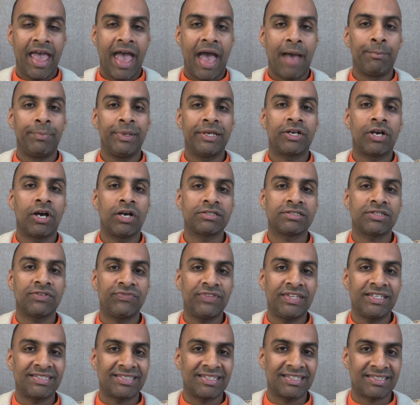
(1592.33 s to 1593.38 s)
And because
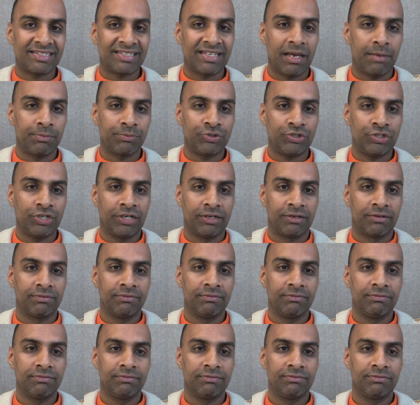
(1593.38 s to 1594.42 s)
of this assumption,
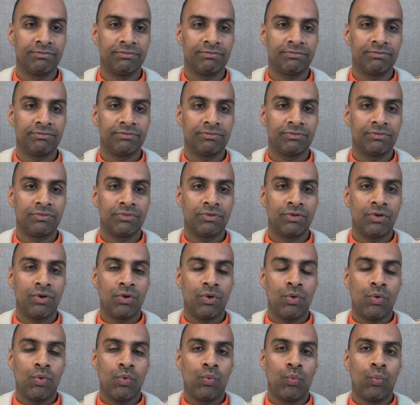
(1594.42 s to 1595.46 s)

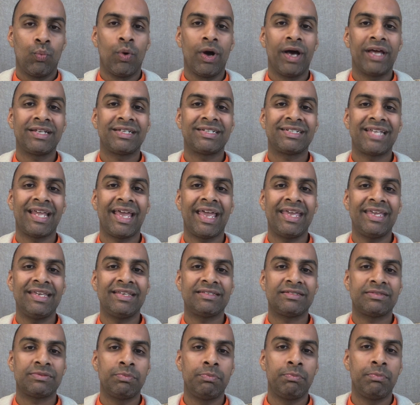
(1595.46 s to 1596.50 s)
what
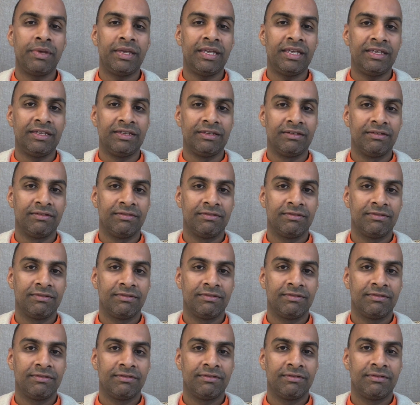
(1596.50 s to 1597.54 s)
takes me
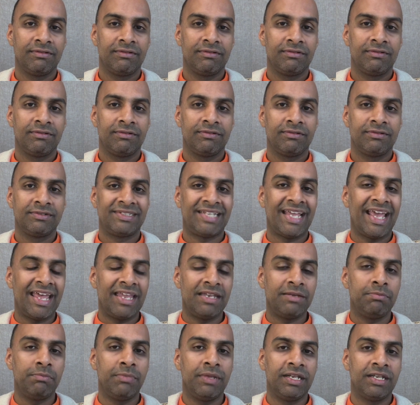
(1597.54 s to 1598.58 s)

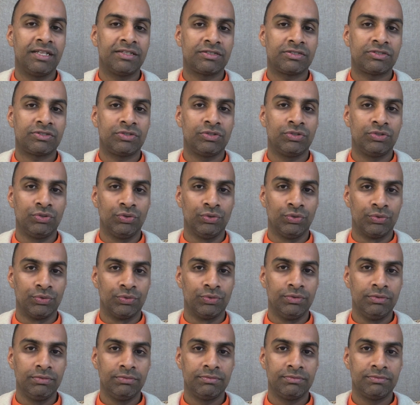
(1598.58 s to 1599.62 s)
10 minutes to
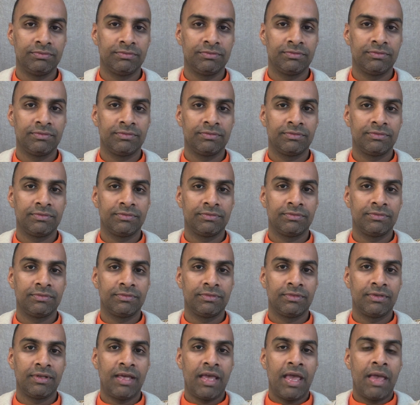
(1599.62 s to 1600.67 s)
do
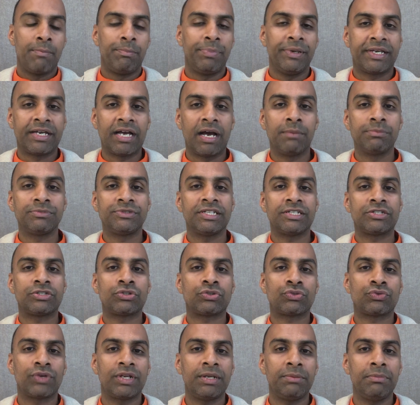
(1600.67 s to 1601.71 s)
becomes
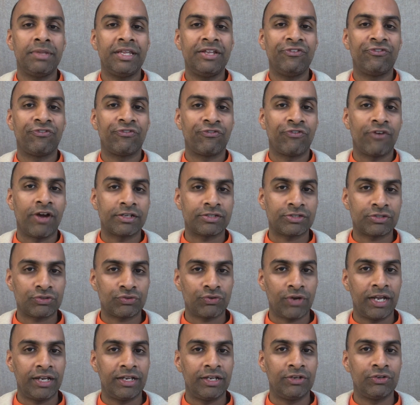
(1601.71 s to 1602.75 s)
extremely
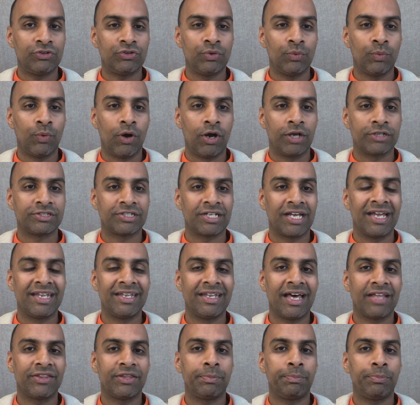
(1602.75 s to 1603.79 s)
frustrating to watch
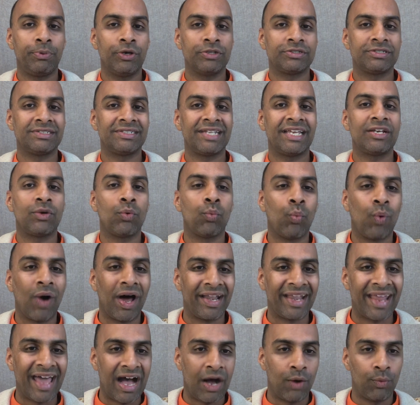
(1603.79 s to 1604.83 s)
another person take
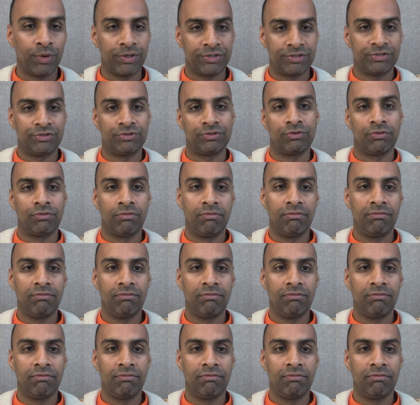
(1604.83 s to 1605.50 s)
1 hour to do.